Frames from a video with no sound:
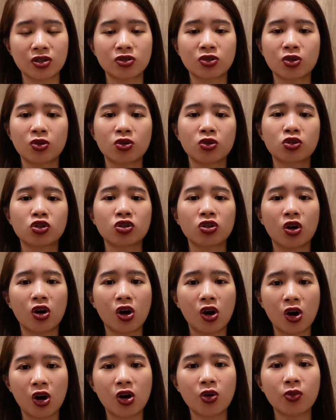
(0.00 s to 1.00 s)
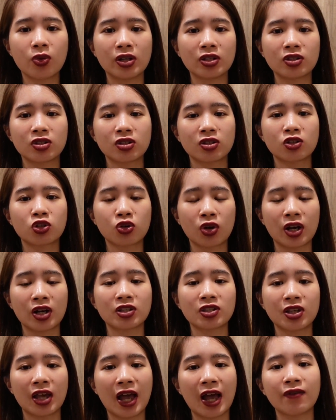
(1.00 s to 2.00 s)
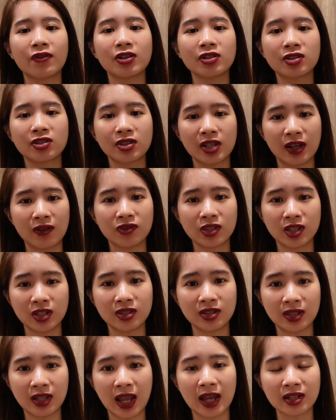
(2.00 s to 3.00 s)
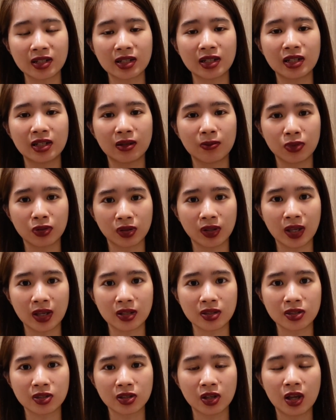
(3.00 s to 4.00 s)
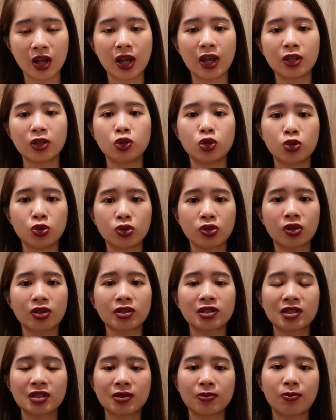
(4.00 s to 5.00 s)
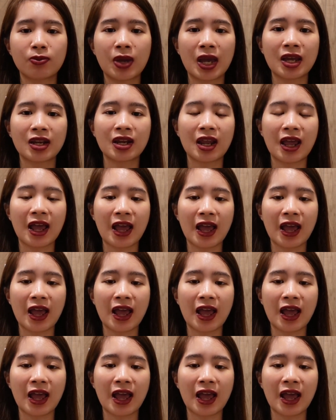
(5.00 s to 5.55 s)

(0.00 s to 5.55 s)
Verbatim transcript: So you should always try to have a safety net in place. Do not spend